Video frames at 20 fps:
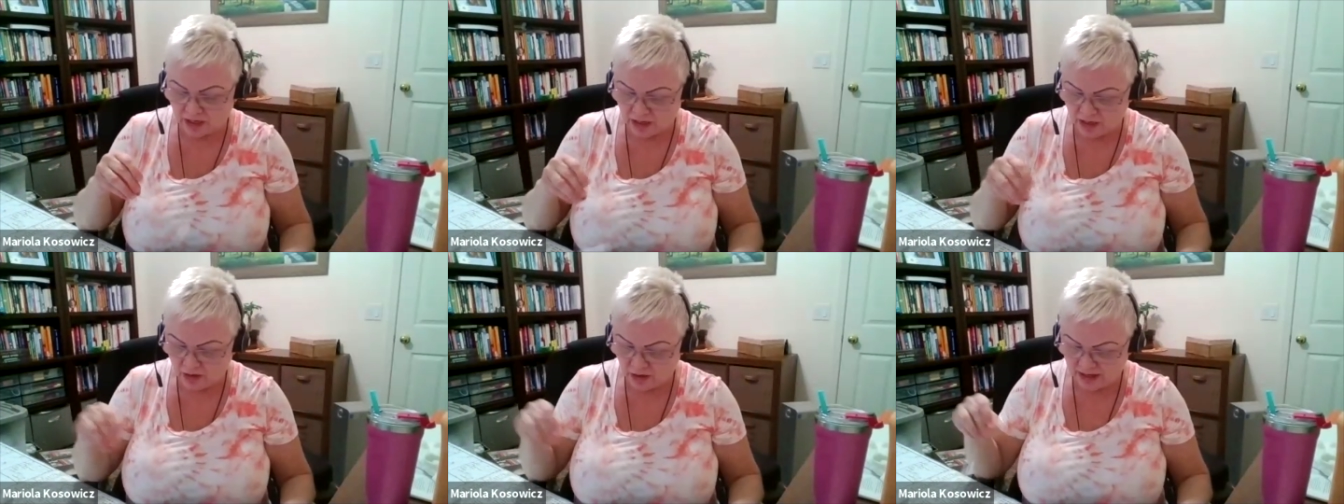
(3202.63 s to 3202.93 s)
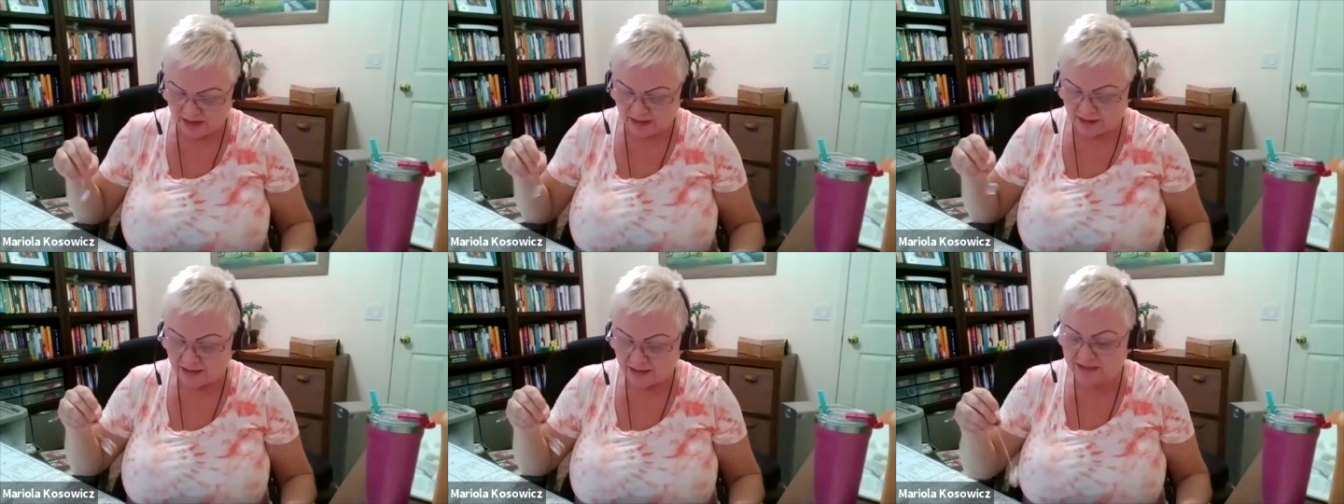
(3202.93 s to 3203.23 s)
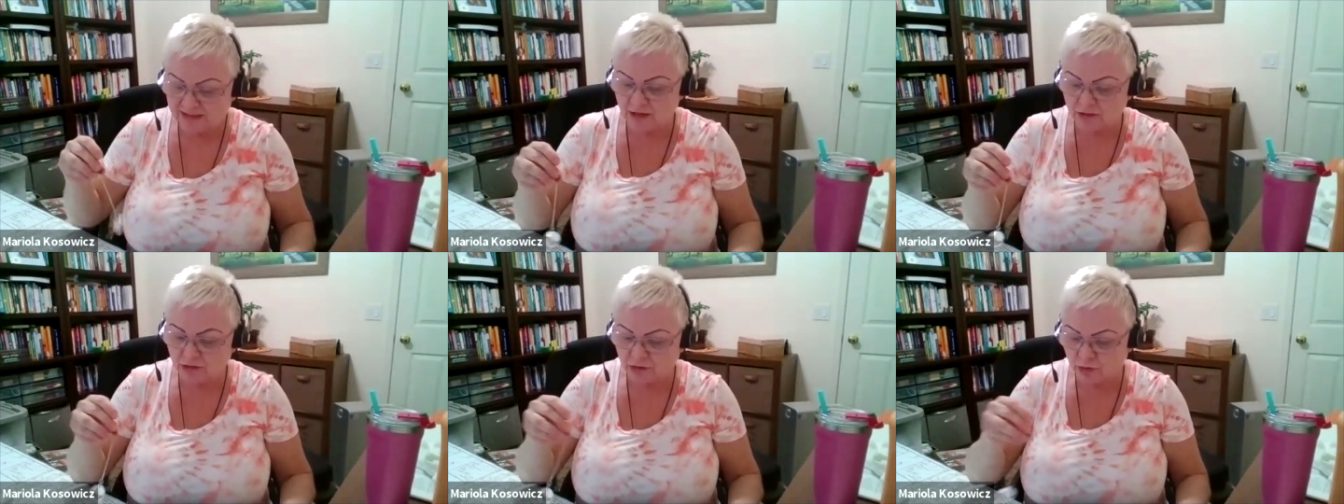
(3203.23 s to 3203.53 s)
Okay,
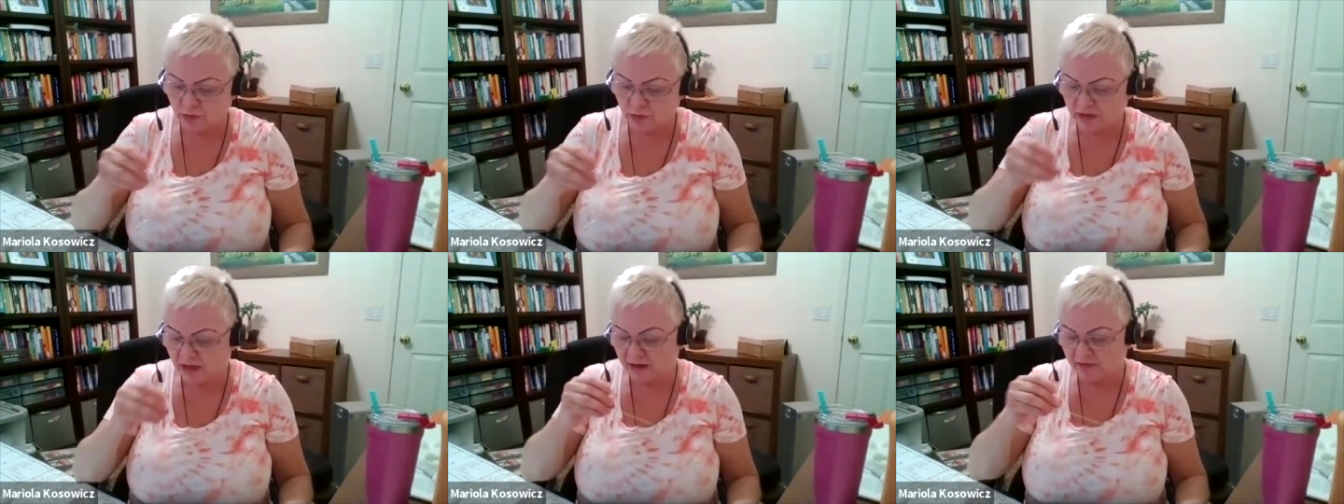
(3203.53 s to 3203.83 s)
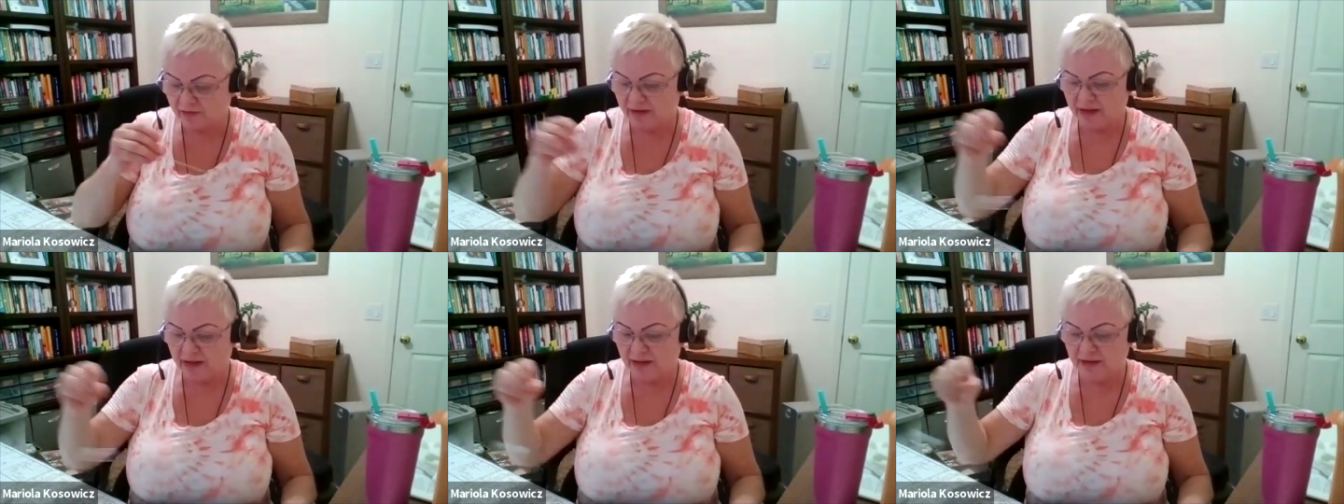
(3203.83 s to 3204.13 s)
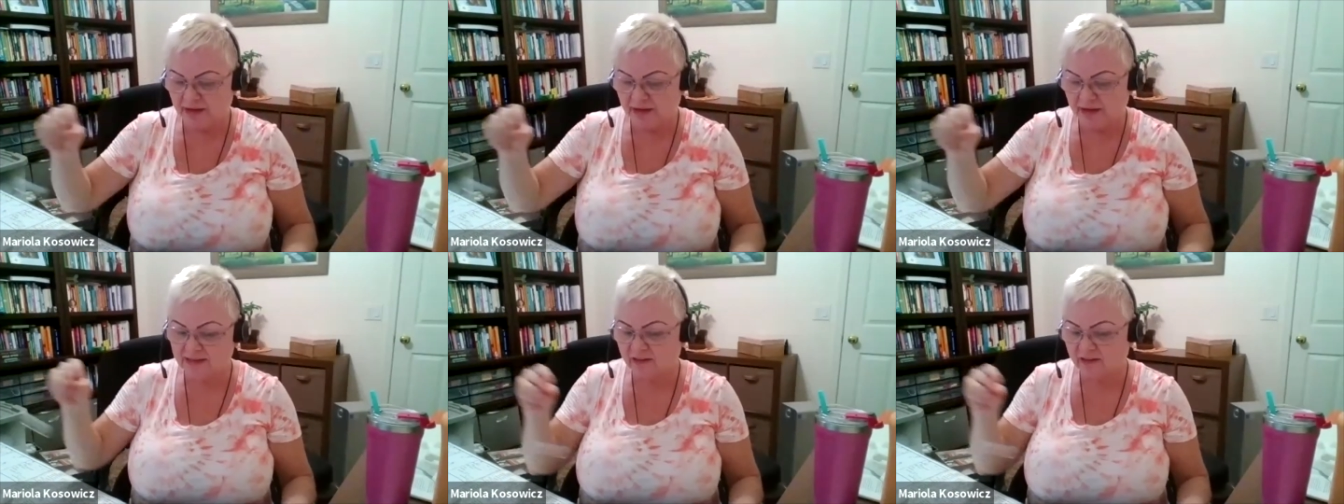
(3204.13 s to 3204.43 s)
so do we have
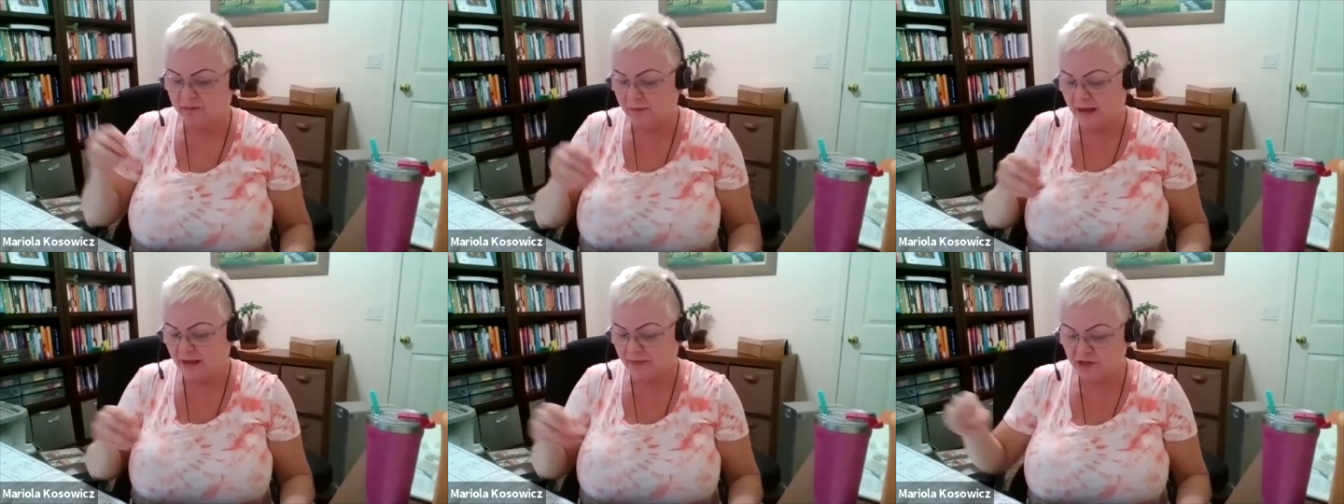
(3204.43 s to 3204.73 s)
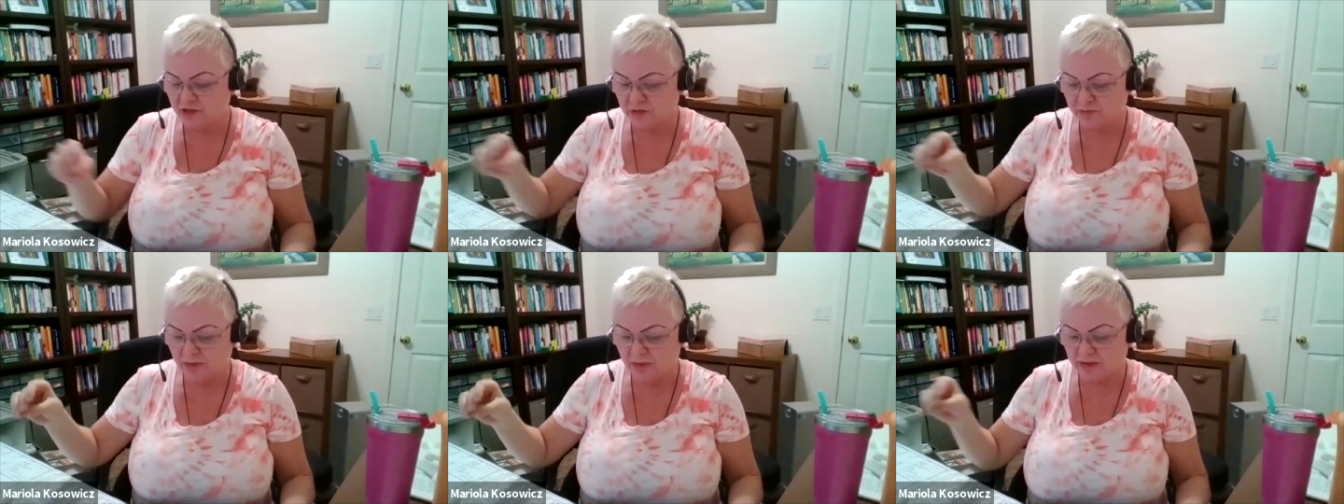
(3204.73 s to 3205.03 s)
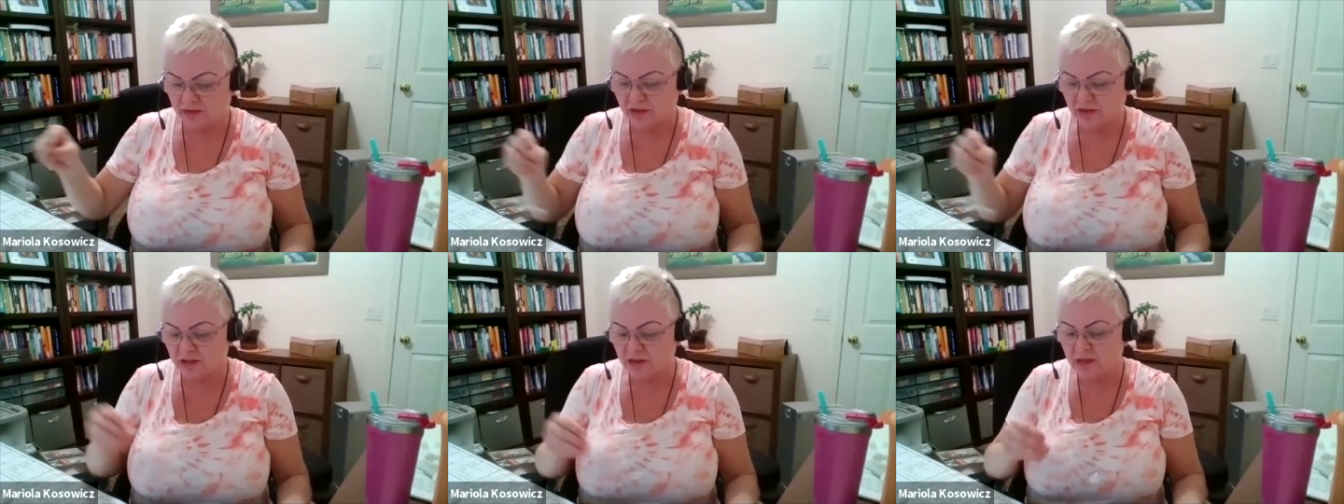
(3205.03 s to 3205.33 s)
any self-punishment?
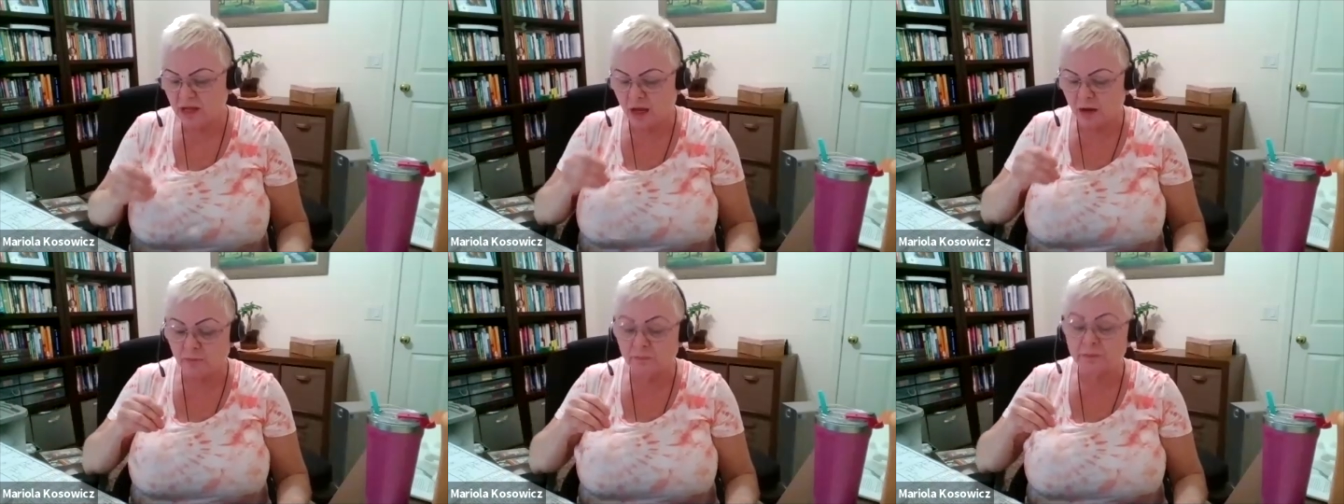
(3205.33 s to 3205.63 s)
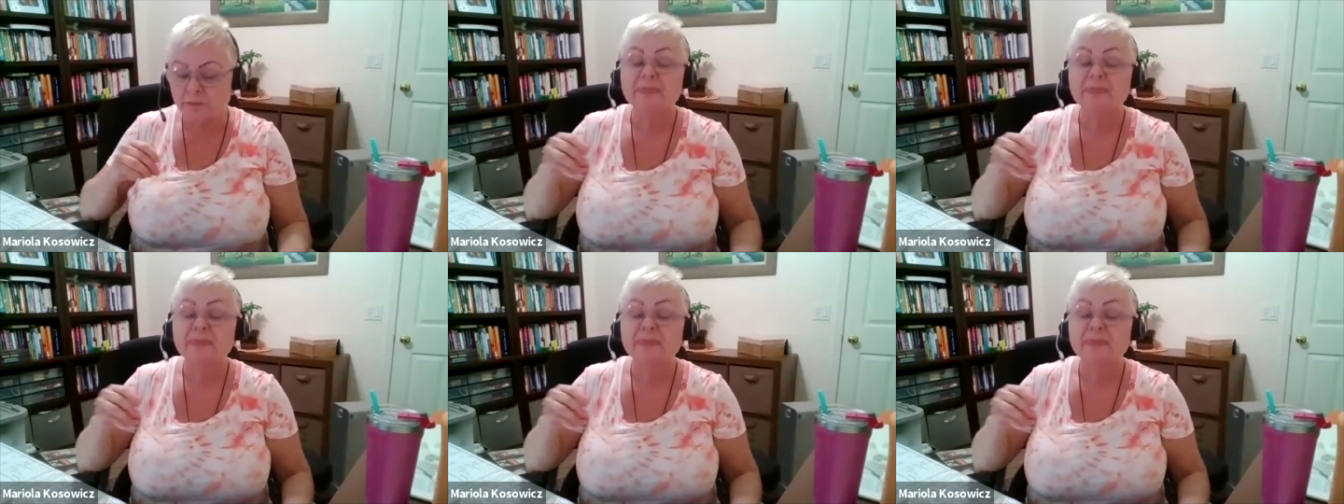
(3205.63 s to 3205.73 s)
No.